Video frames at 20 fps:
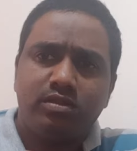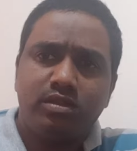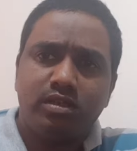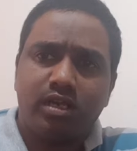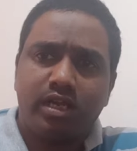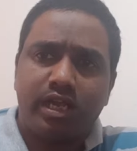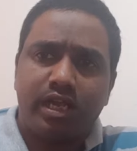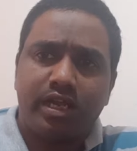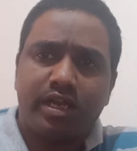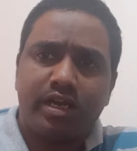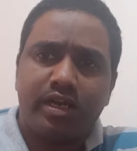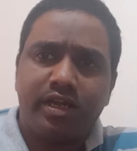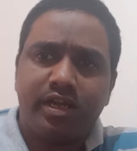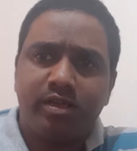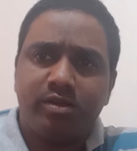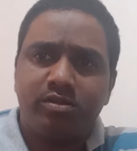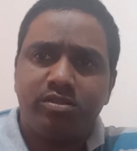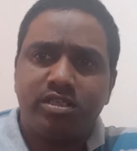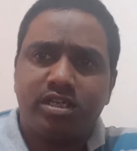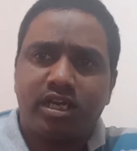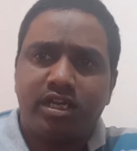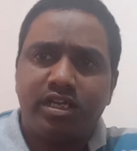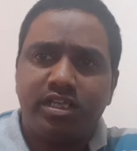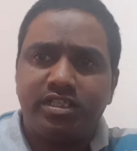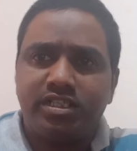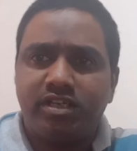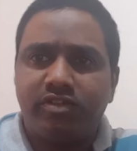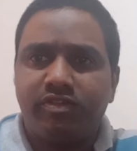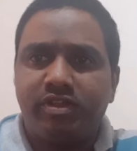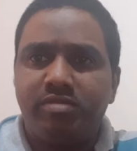according to the
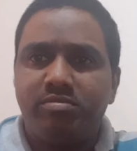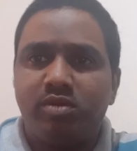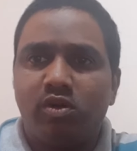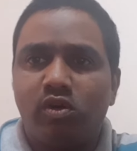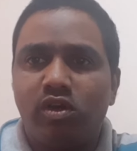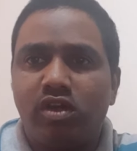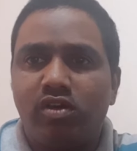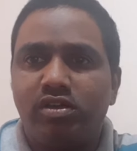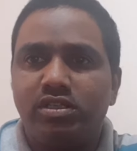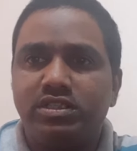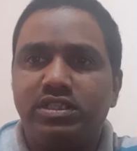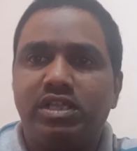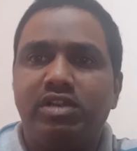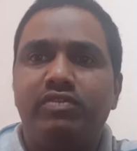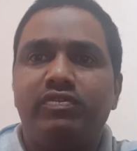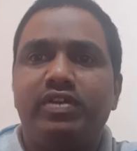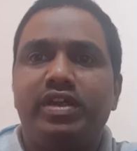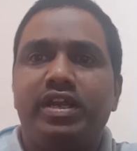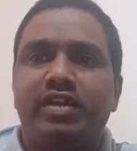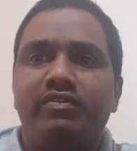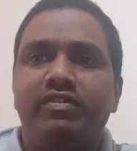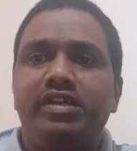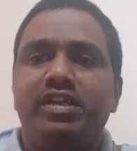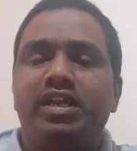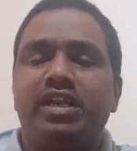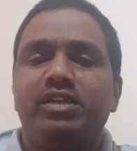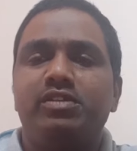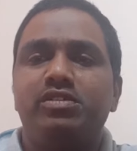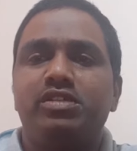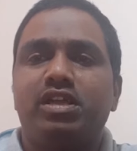condition, we mold ourselves and we
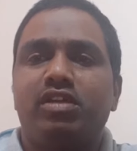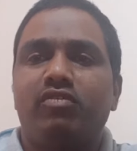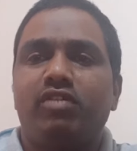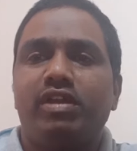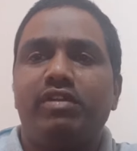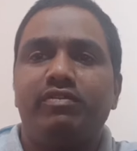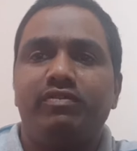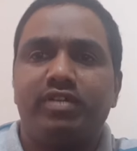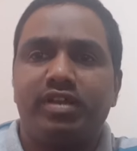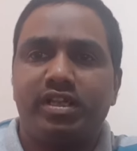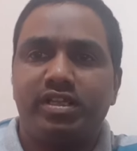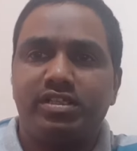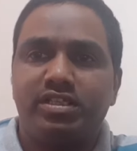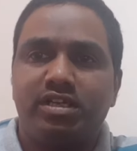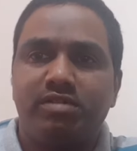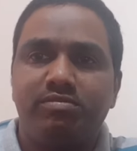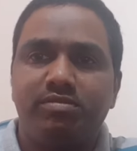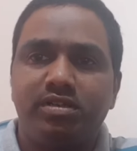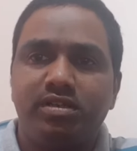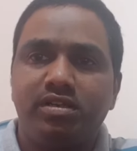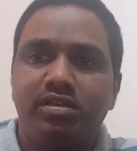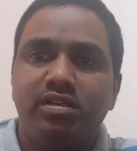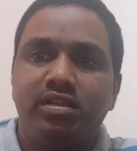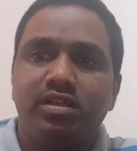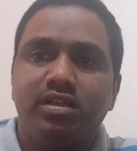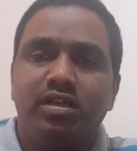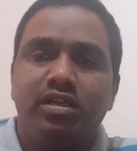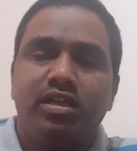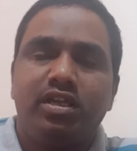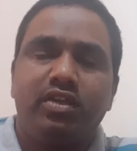try to survive. For example,
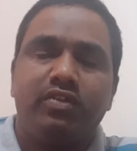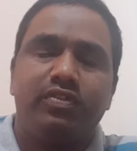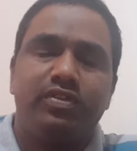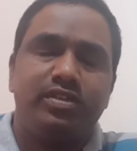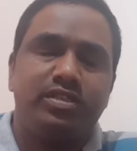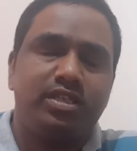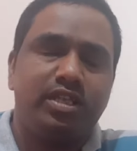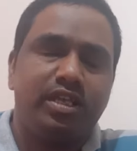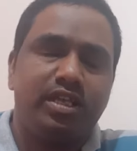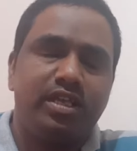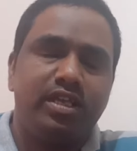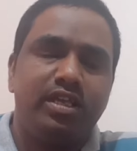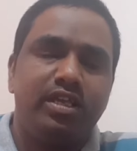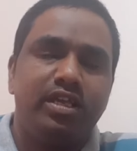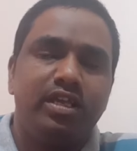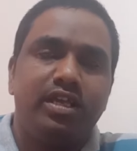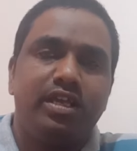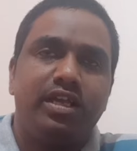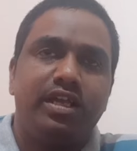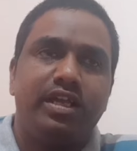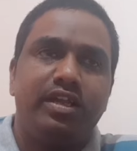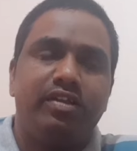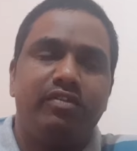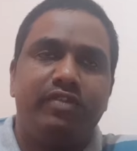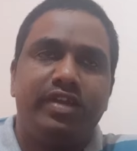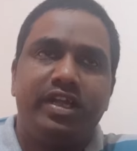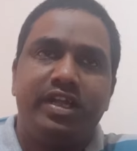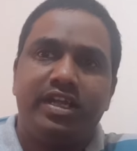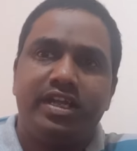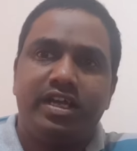if you see, in
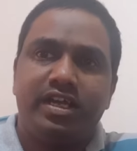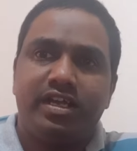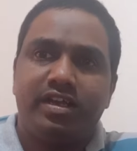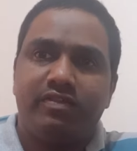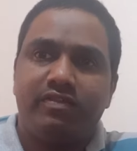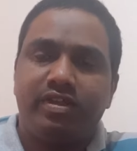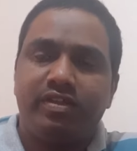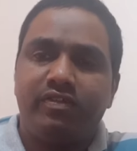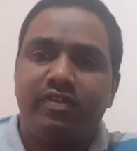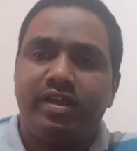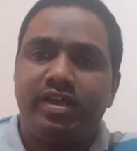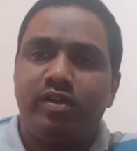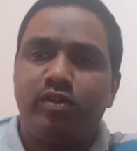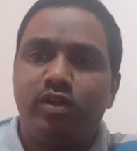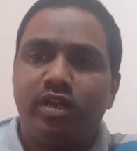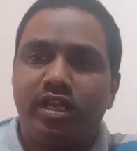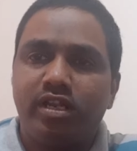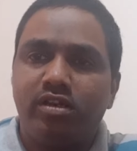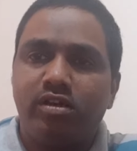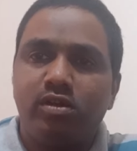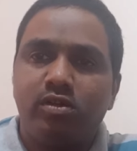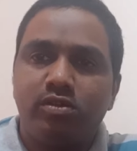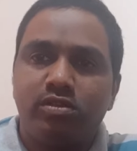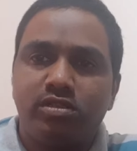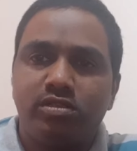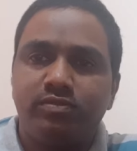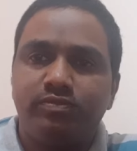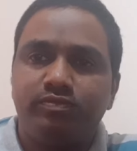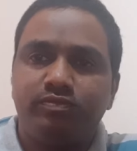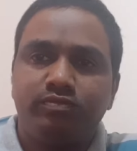winter we wear woolen
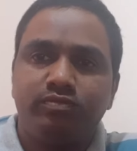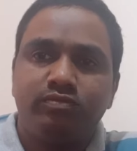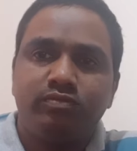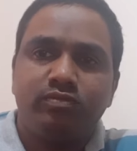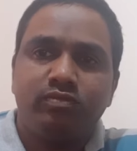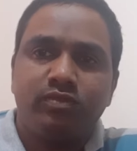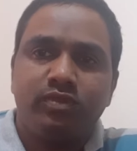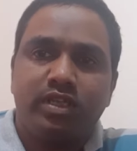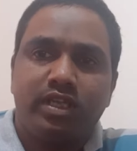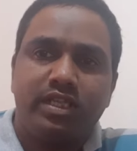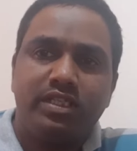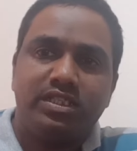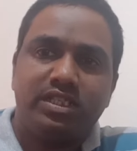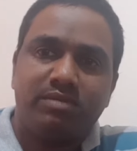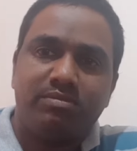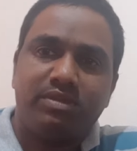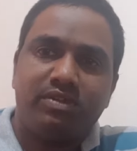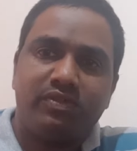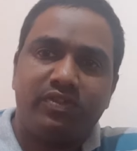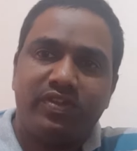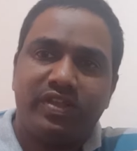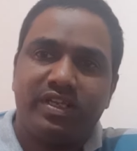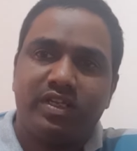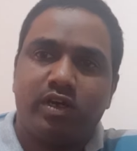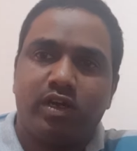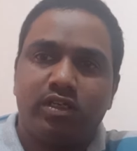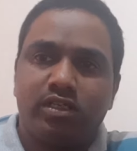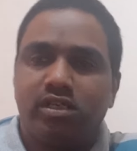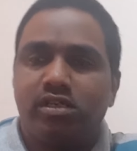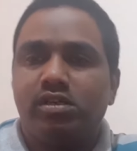clothes, in summer we wear
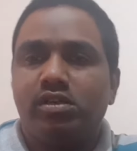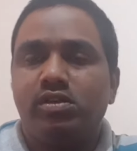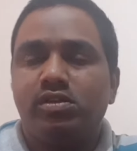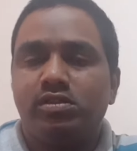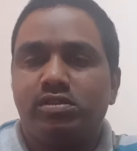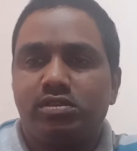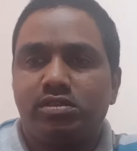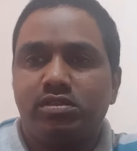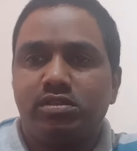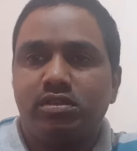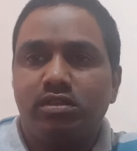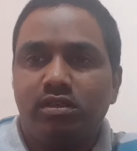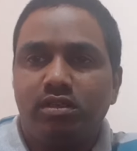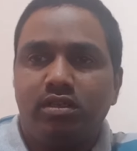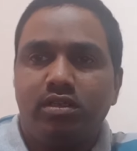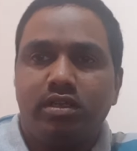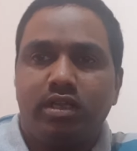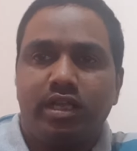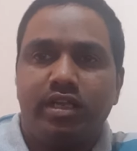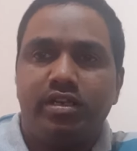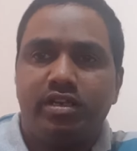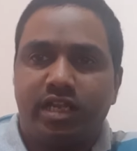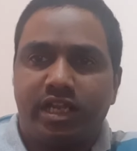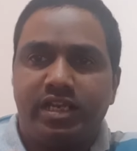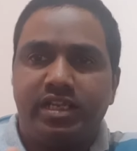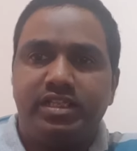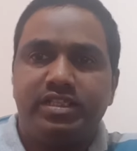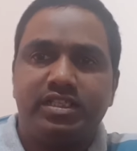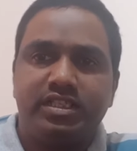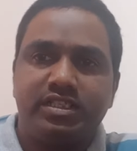cotton clothes, in
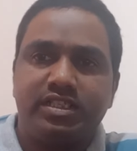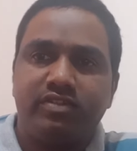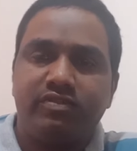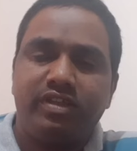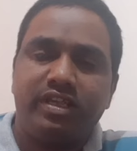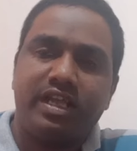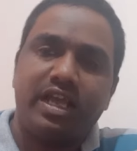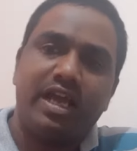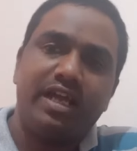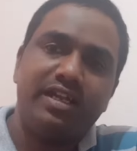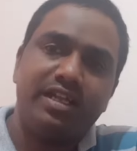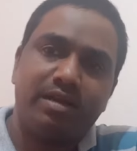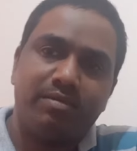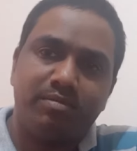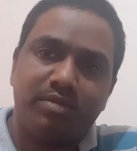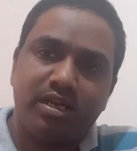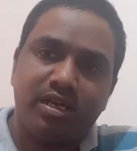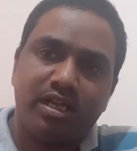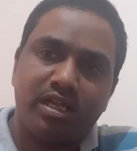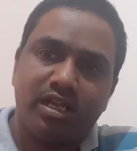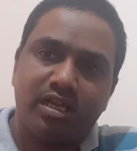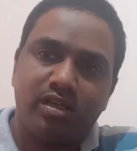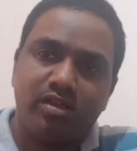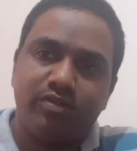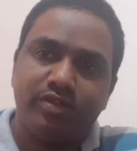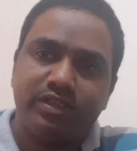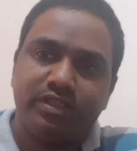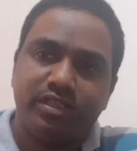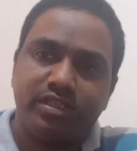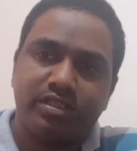rainy season we carry umbrella along
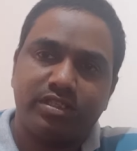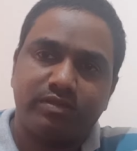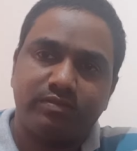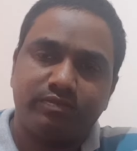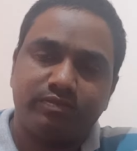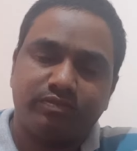with us.